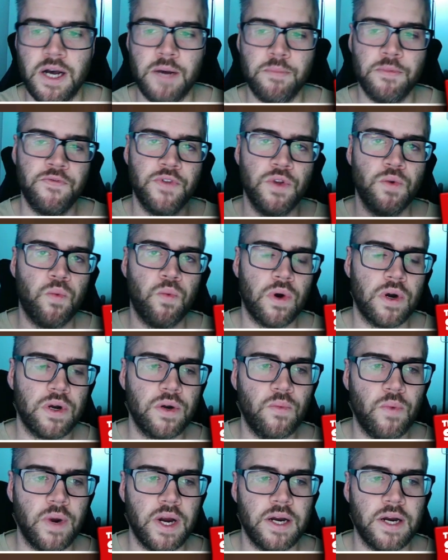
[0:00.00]
If you weren't
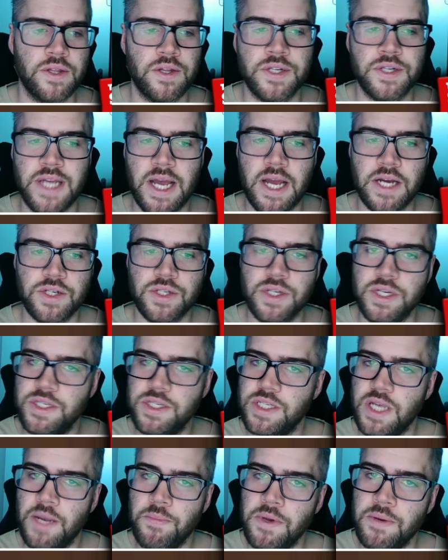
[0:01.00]
aware, there's actually
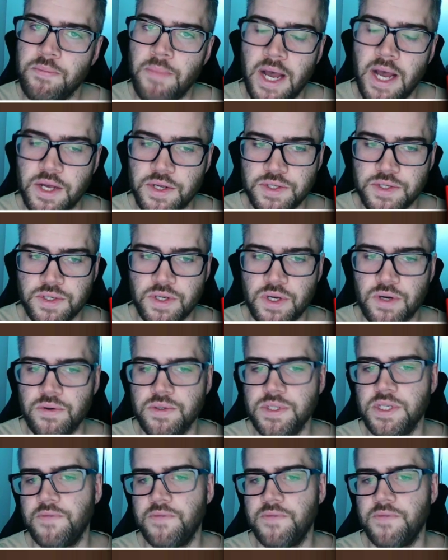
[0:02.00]
summon milestones.